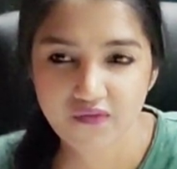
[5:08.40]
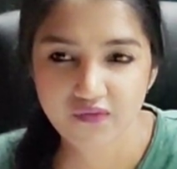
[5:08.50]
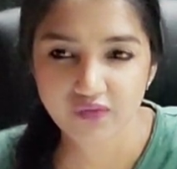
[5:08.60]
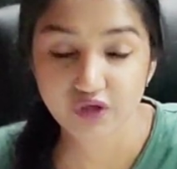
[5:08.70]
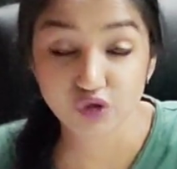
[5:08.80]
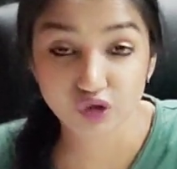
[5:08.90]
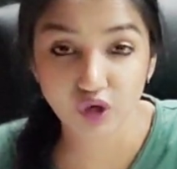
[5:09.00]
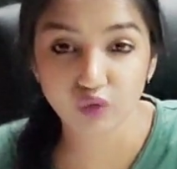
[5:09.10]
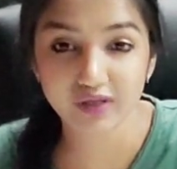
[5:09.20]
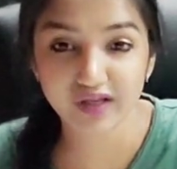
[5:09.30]
You
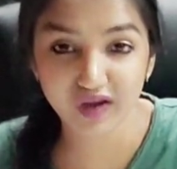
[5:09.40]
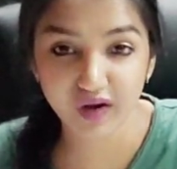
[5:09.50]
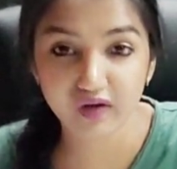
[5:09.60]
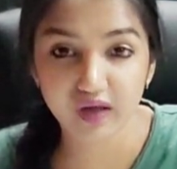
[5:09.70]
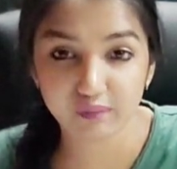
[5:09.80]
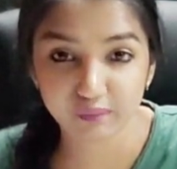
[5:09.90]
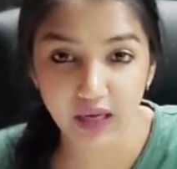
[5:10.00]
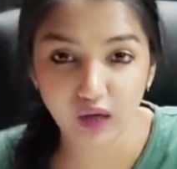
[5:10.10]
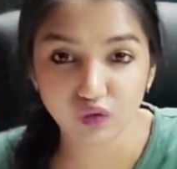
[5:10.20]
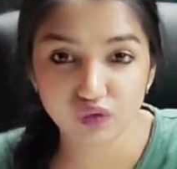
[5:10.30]
don't care
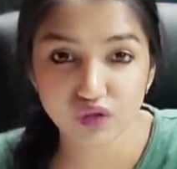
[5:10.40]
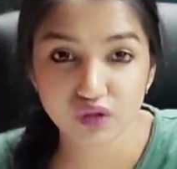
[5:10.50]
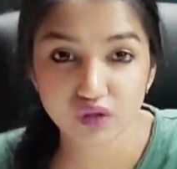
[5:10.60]
about